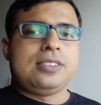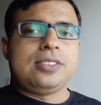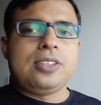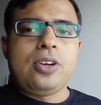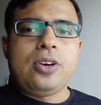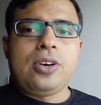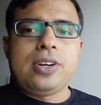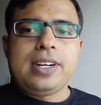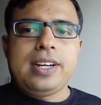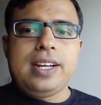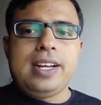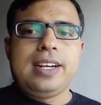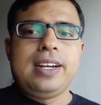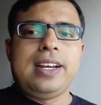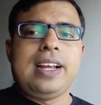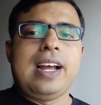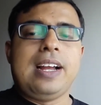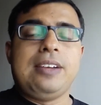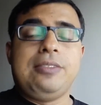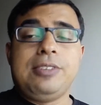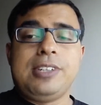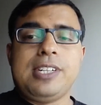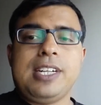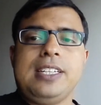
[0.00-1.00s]
slot, and
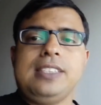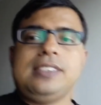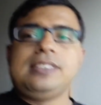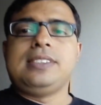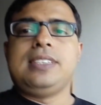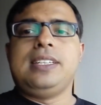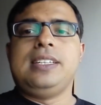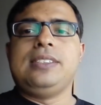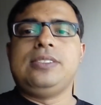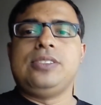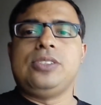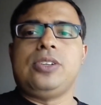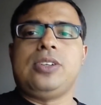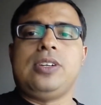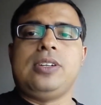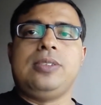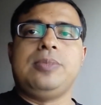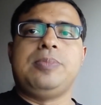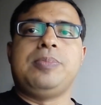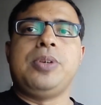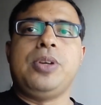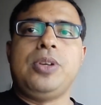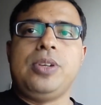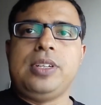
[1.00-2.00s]
advertise his or her
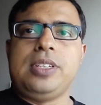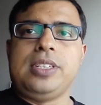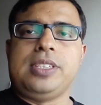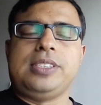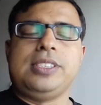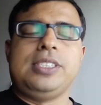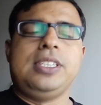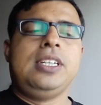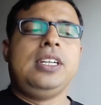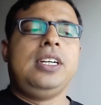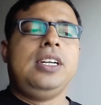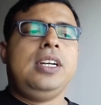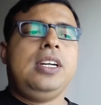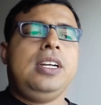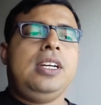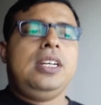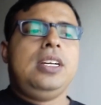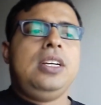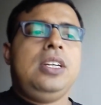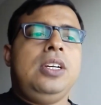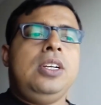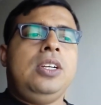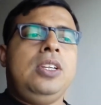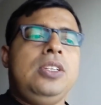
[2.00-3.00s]
product.
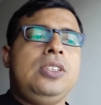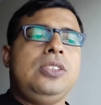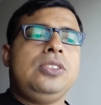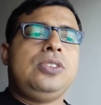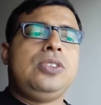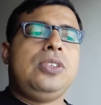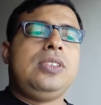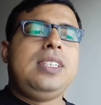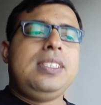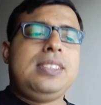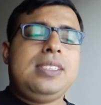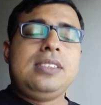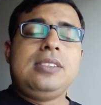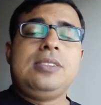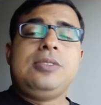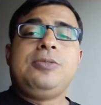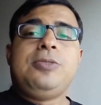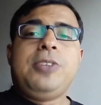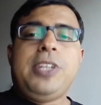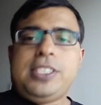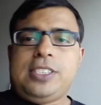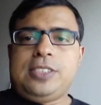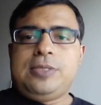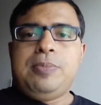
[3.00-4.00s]
So this is
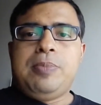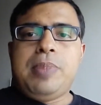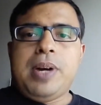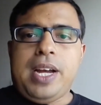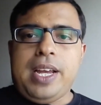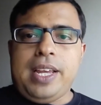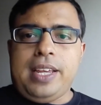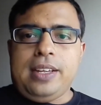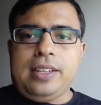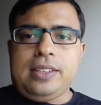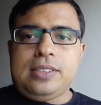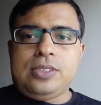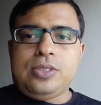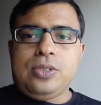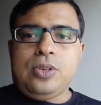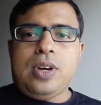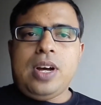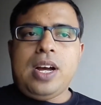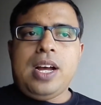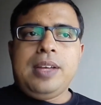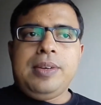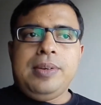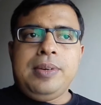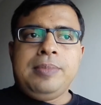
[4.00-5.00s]
fixed buying. So
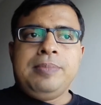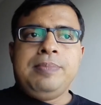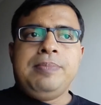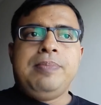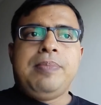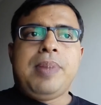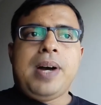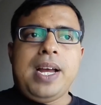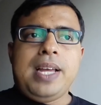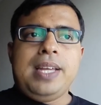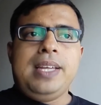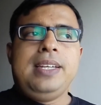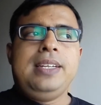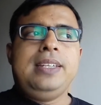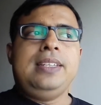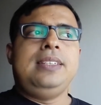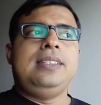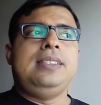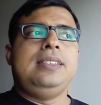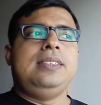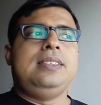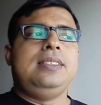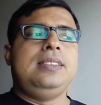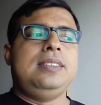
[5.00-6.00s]
I am buying
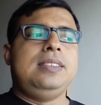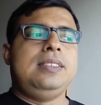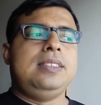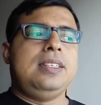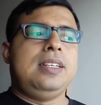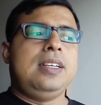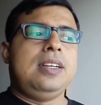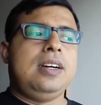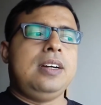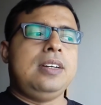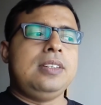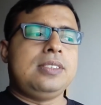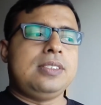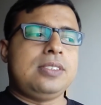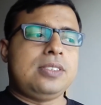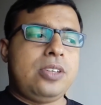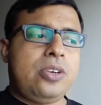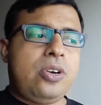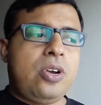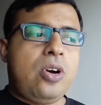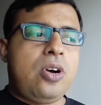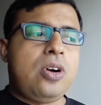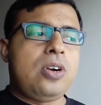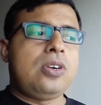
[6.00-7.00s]
a
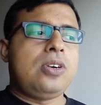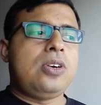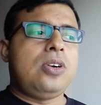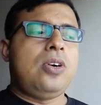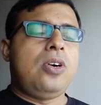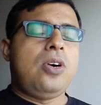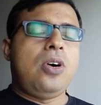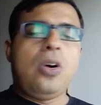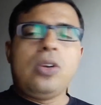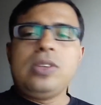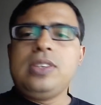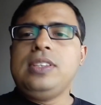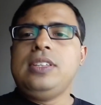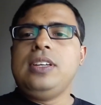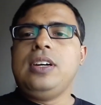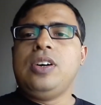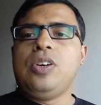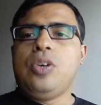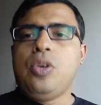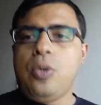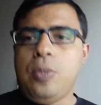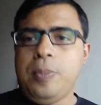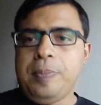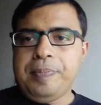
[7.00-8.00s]
slot on the
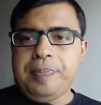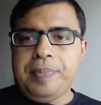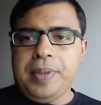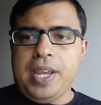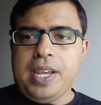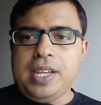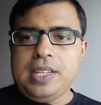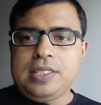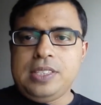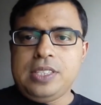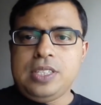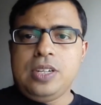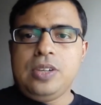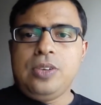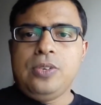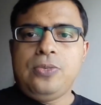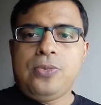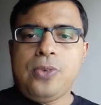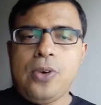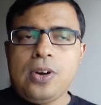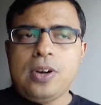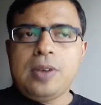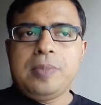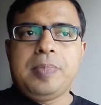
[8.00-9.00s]
home page
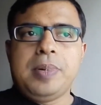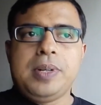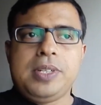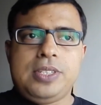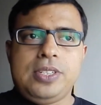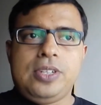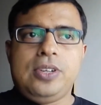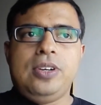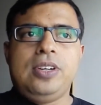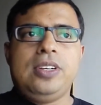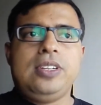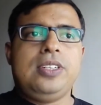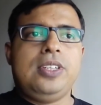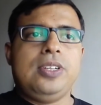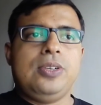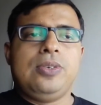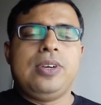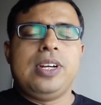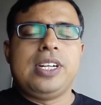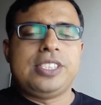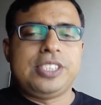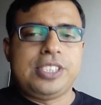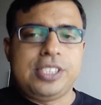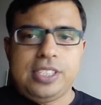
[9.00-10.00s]
for a particular
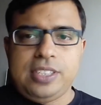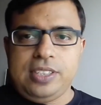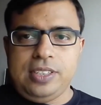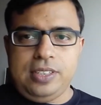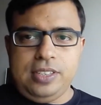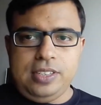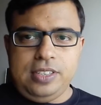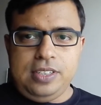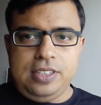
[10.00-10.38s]
duration.